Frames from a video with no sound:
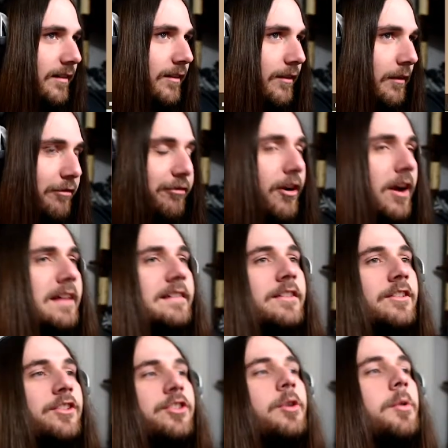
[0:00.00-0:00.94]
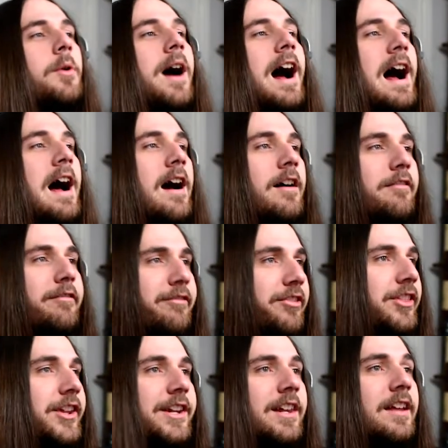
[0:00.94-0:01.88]
friends you
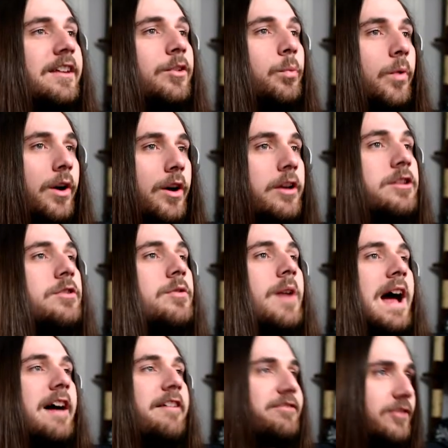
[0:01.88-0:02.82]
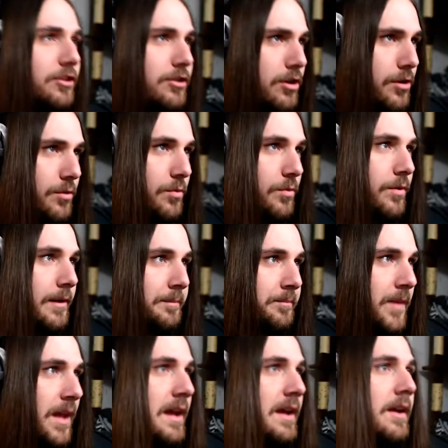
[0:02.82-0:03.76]
have, the less work you have to do.
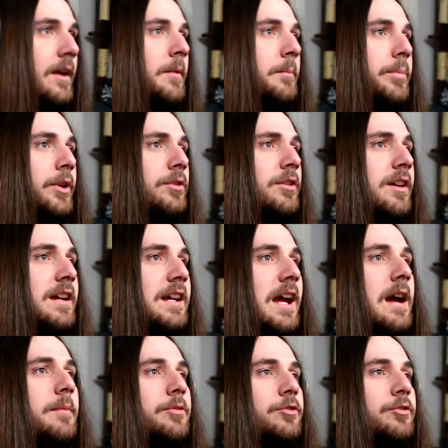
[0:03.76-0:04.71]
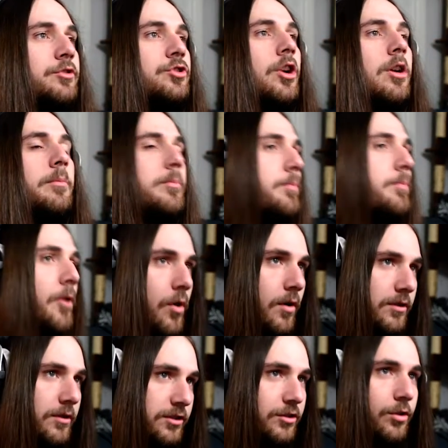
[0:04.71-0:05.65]
Build a camp job
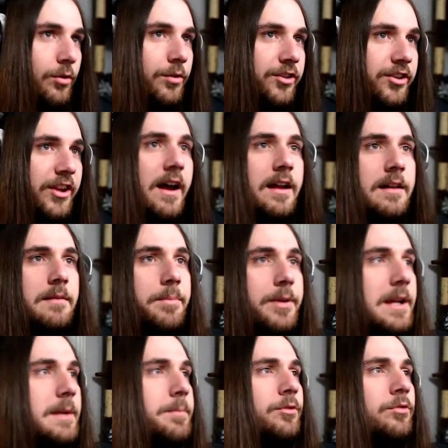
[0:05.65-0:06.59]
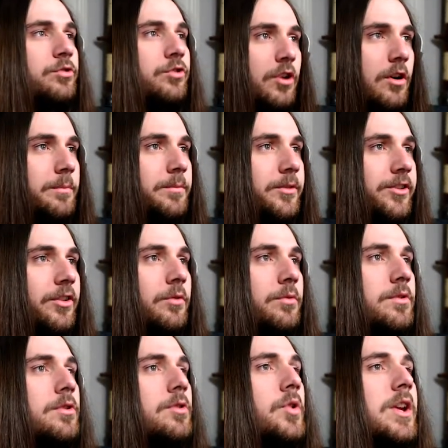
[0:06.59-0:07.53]
board to assign people jobs so
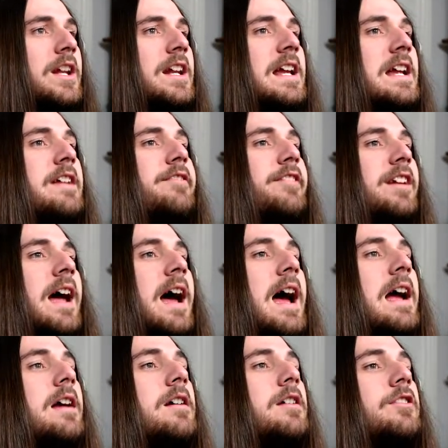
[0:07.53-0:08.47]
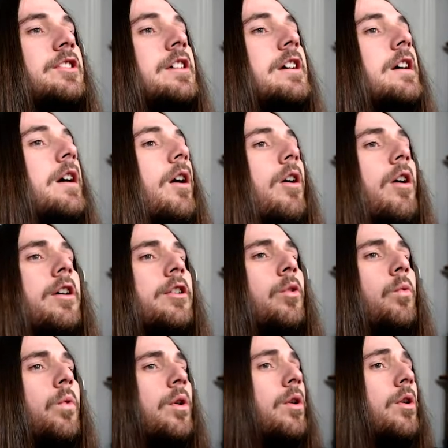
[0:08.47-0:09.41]
you can even hang it on a
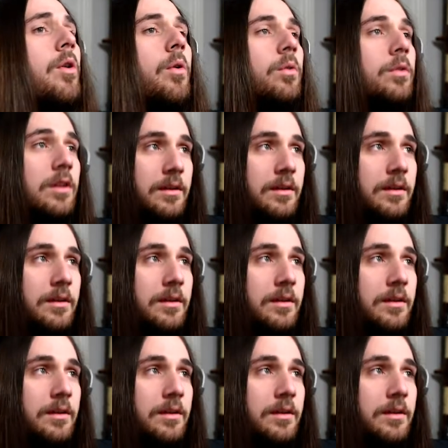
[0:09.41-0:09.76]
wall.